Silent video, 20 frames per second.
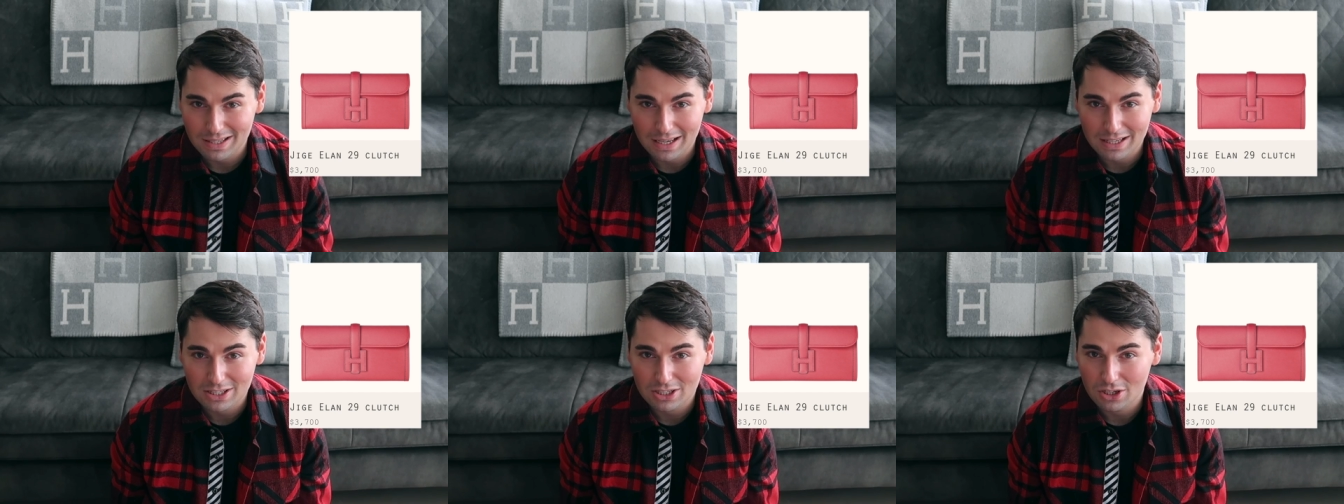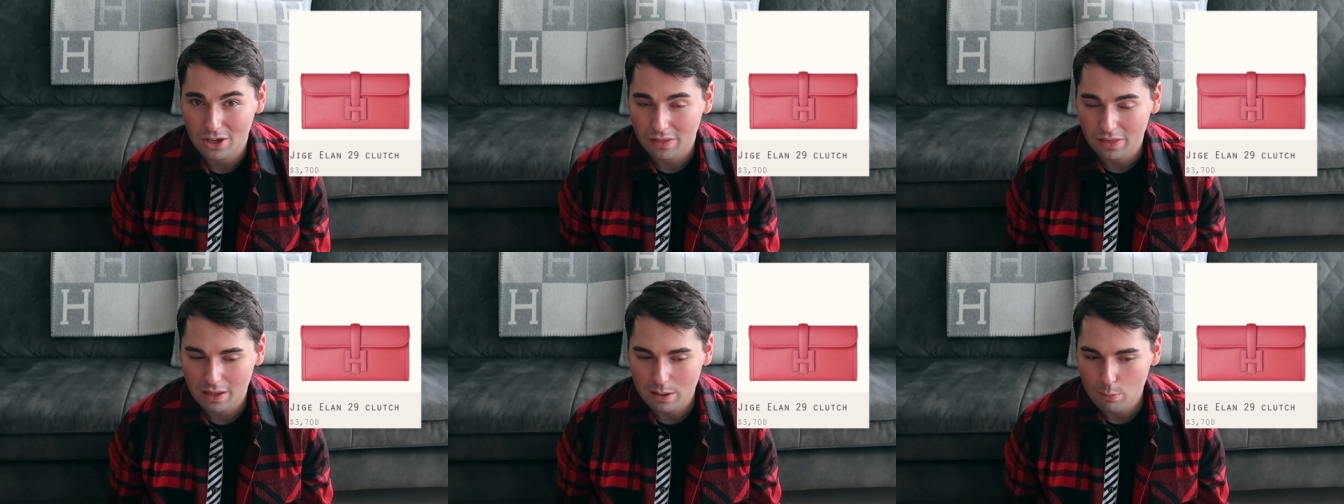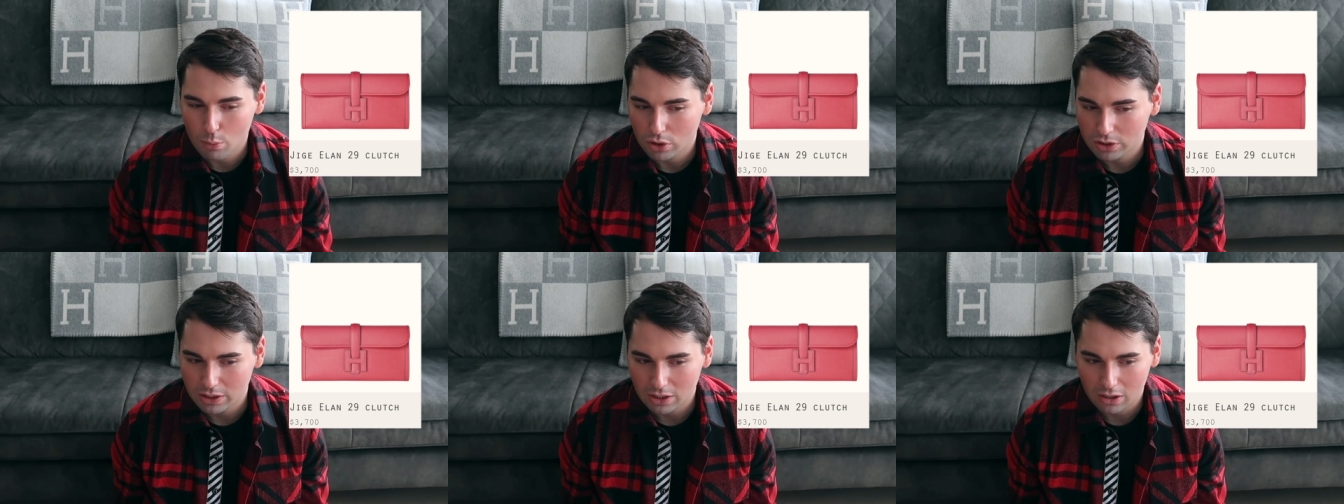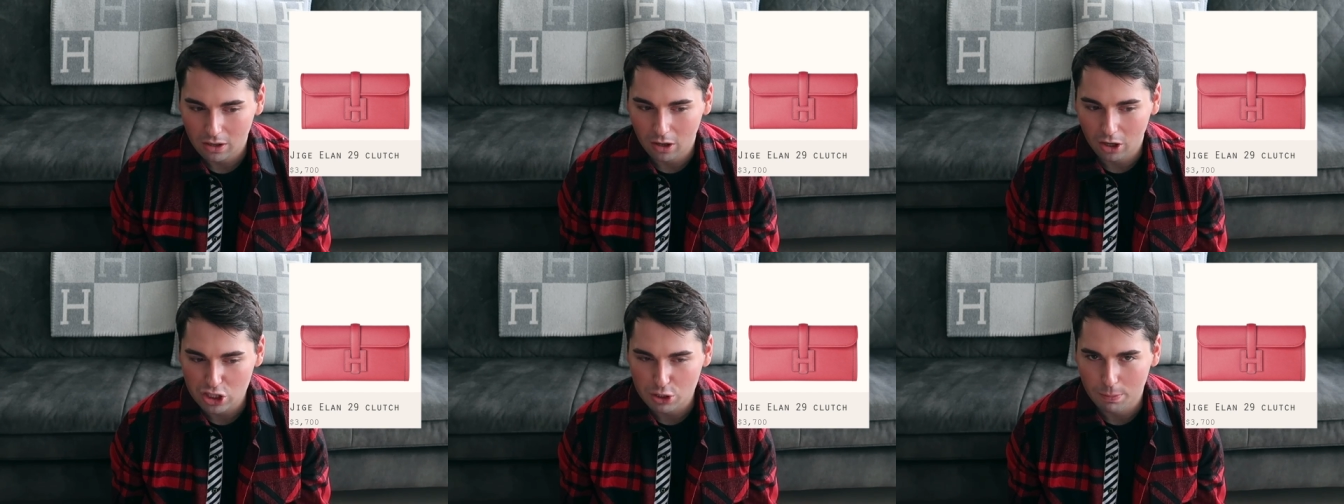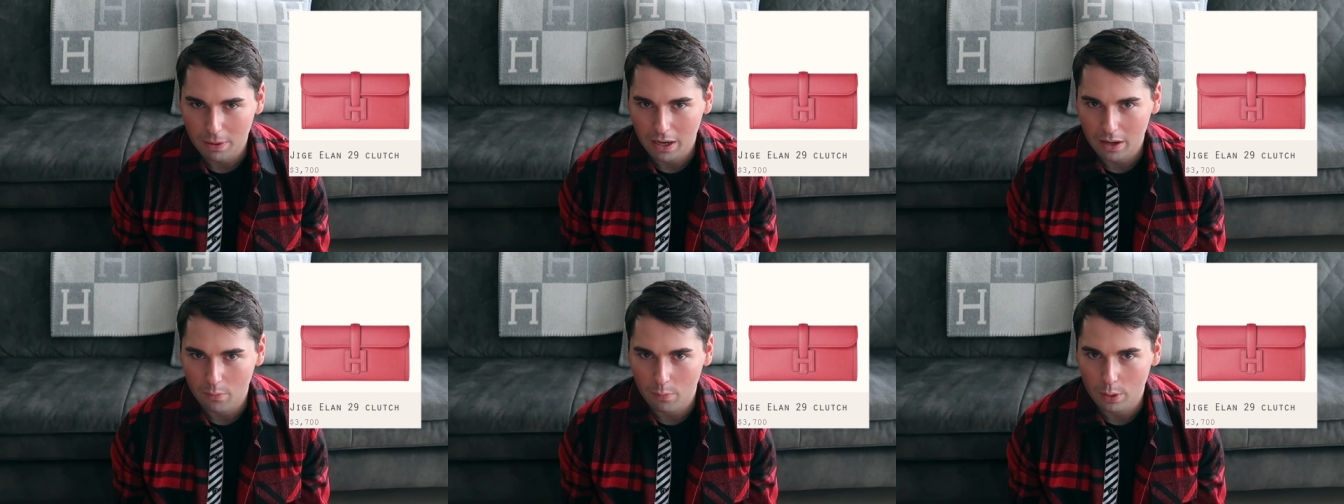It's nothing more than a clutch
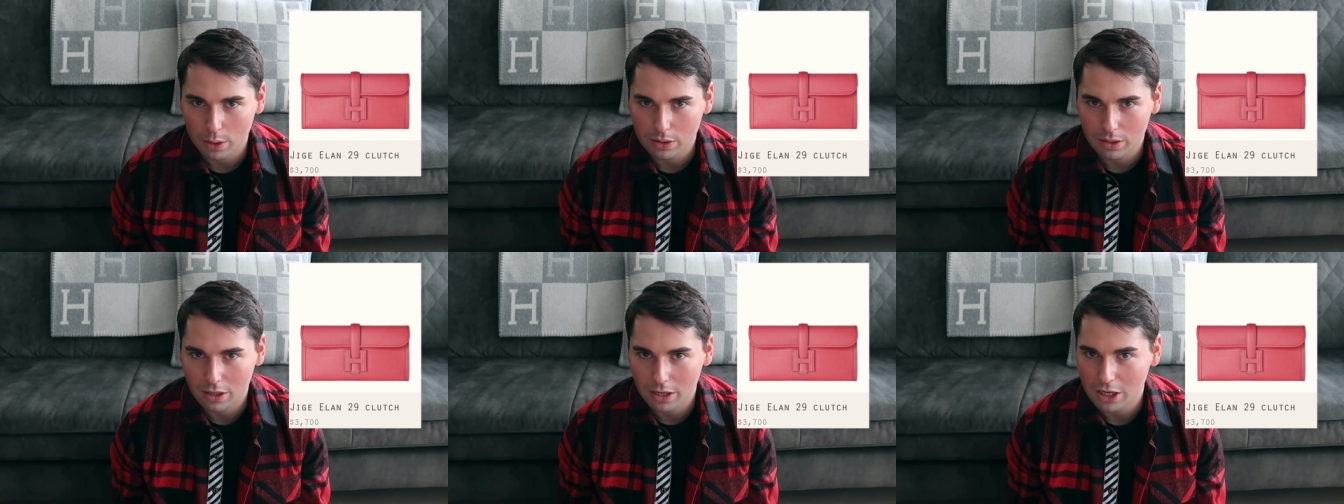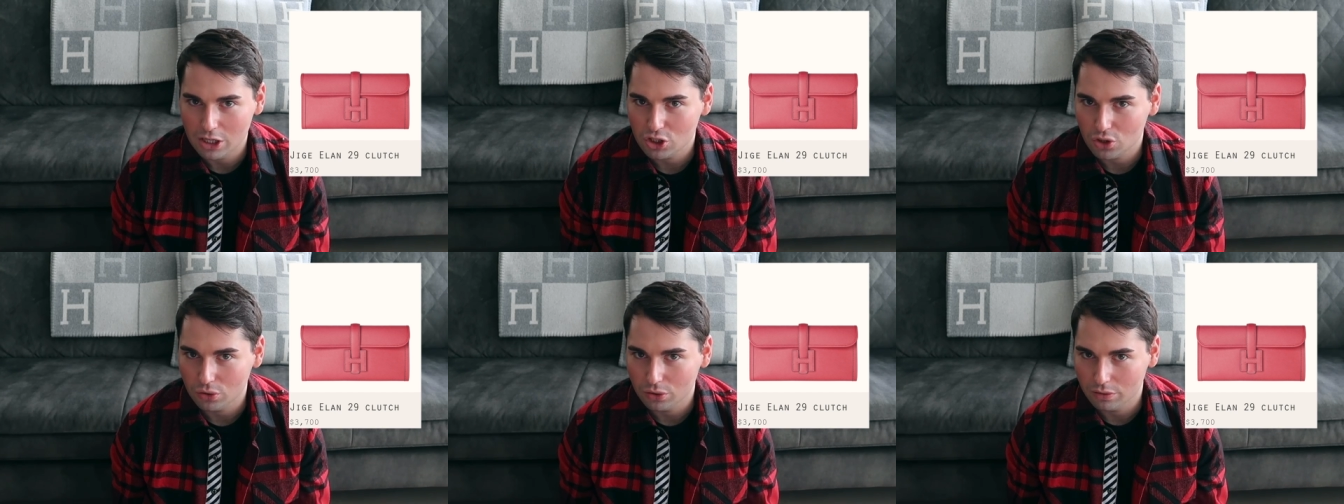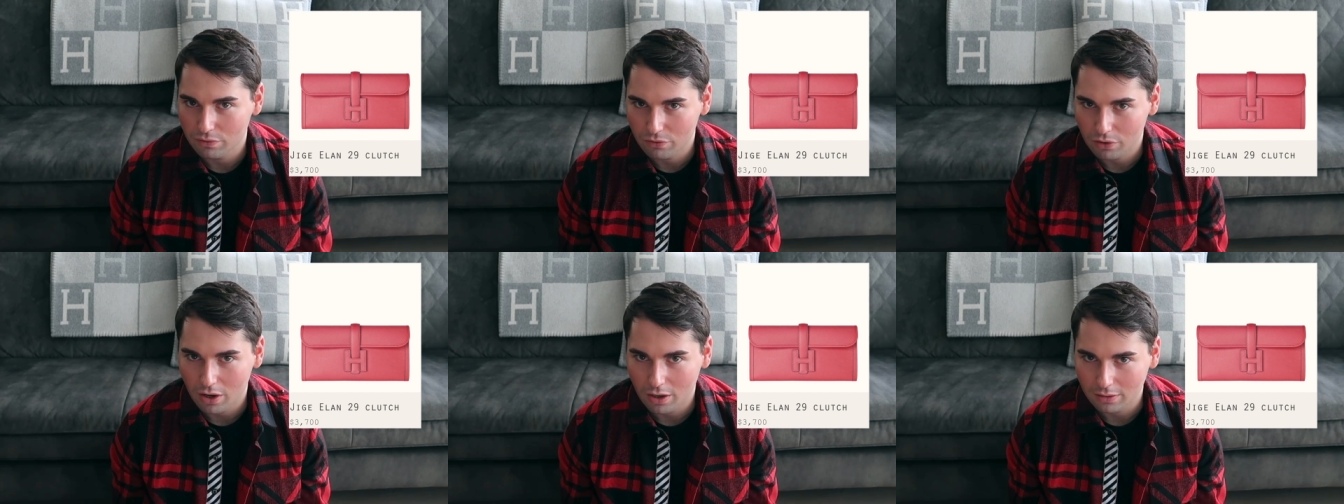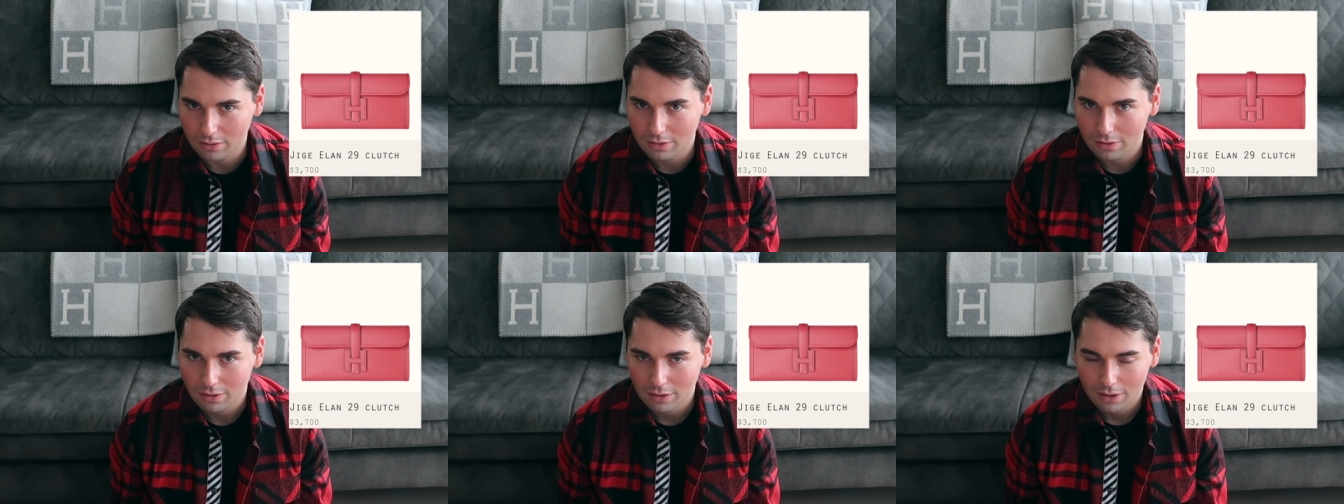bag with an H on the front.